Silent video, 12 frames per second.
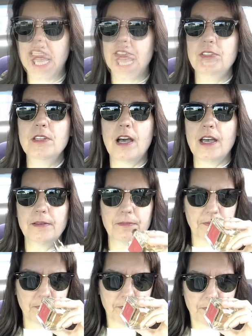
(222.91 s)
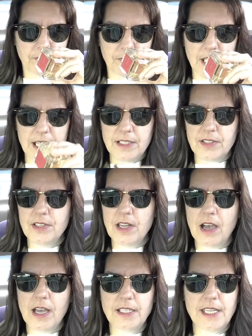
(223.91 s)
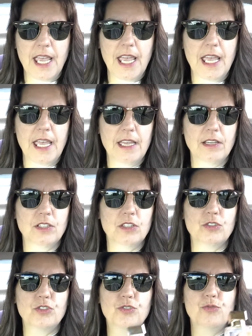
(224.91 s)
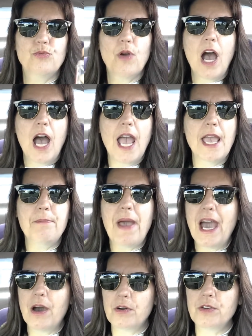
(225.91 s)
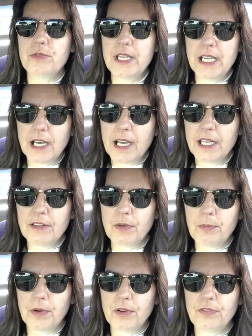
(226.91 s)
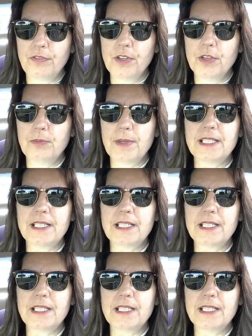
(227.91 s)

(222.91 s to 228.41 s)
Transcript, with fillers: It's not it's not a dry, powdery kind of a perfume.